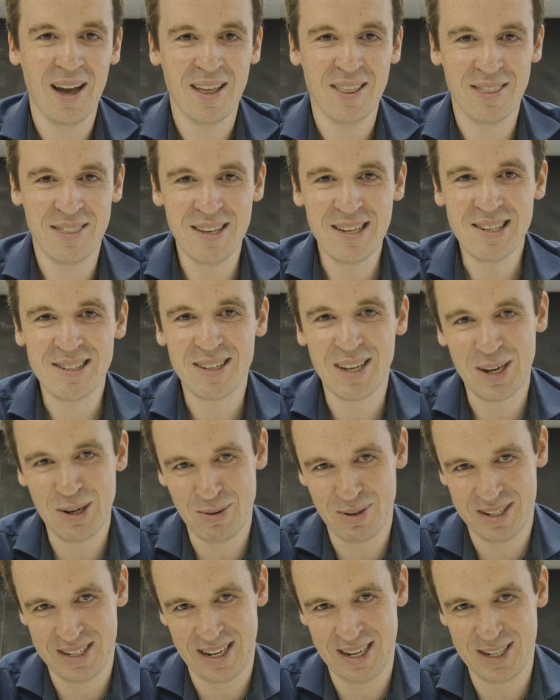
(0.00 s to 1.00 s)
This
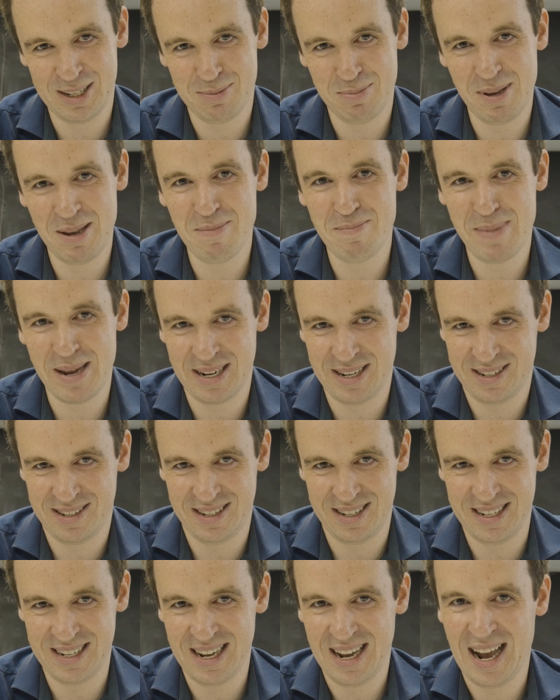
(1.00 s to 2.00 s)
irritates me
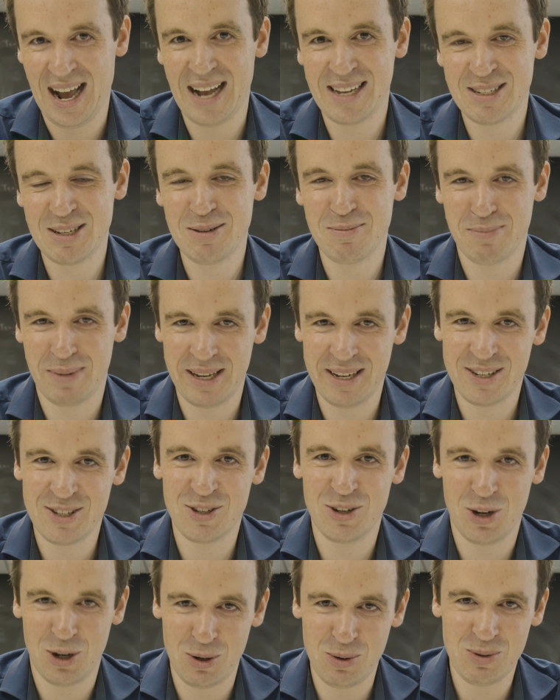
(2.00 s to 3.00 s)
immensely as it
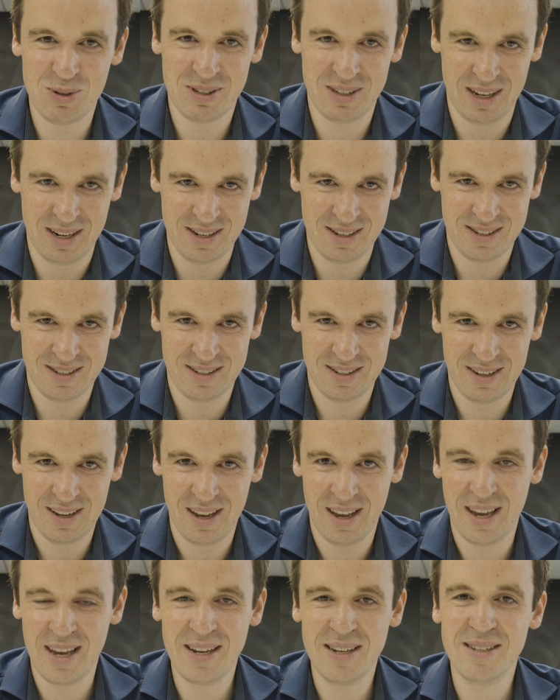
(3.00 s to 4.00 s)
makes no sense.
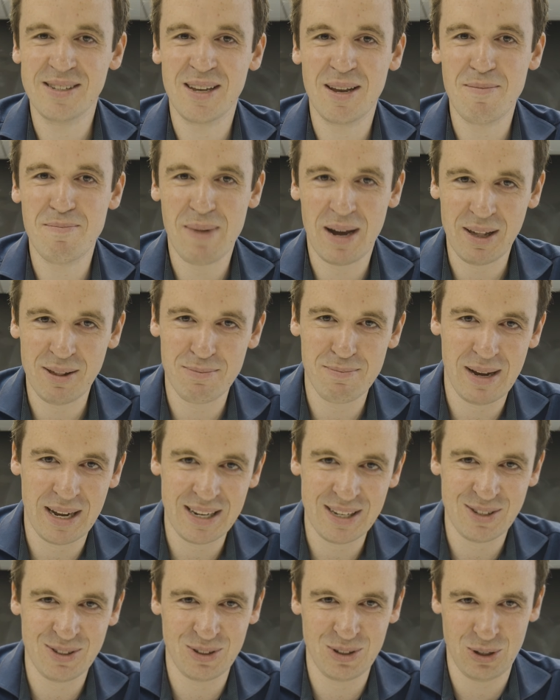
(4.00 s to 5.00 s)
It is a
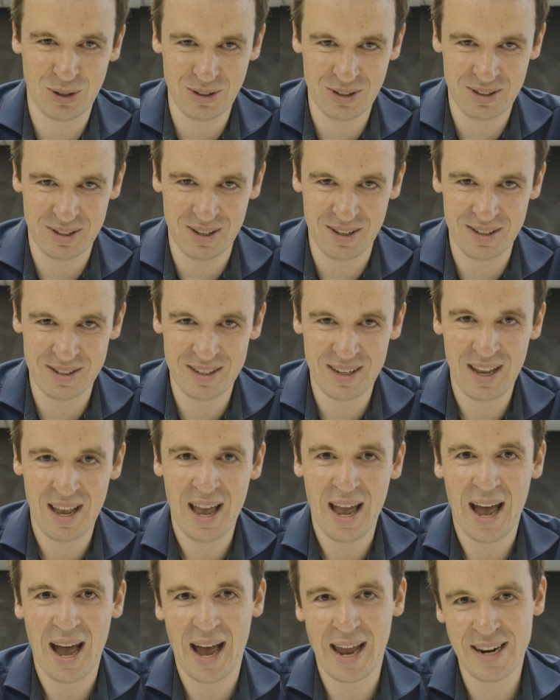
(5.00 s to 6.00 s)
mathematical nonsense,
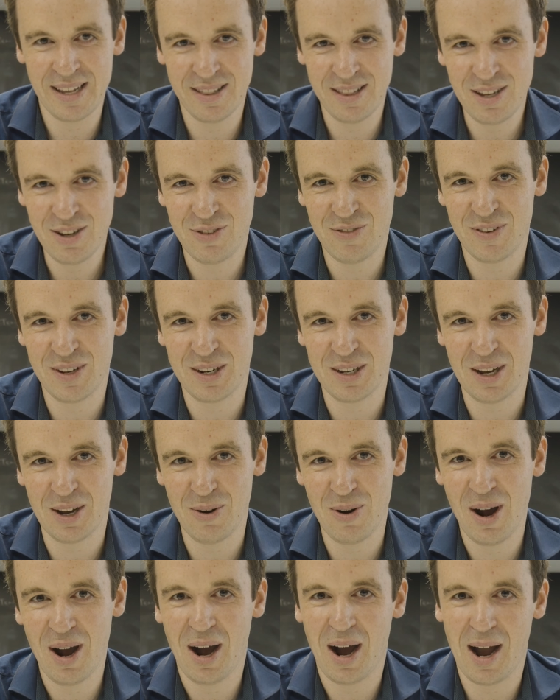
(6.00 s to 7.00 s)
and in this
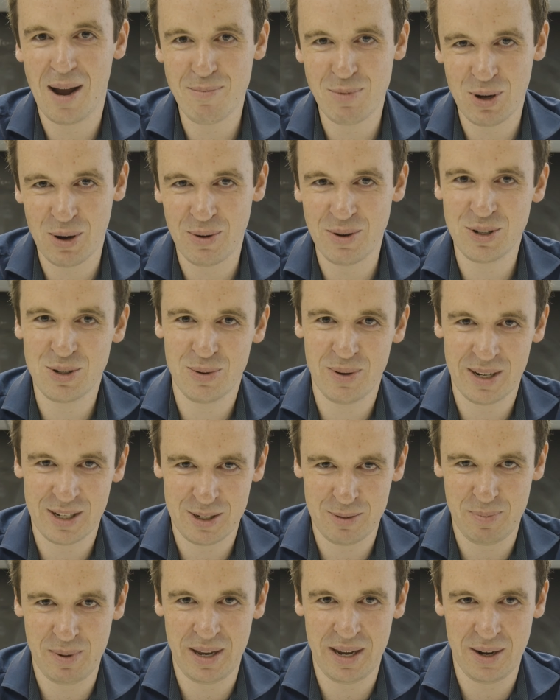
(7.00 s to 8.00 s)
video I'm going to
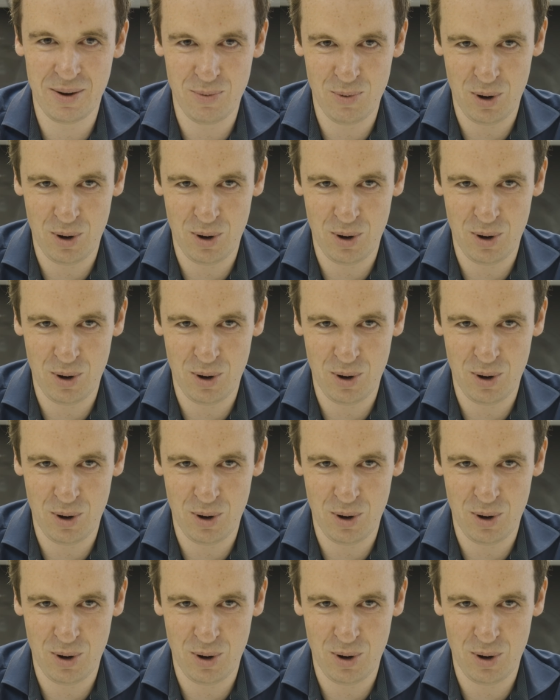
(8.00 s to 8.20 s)
explain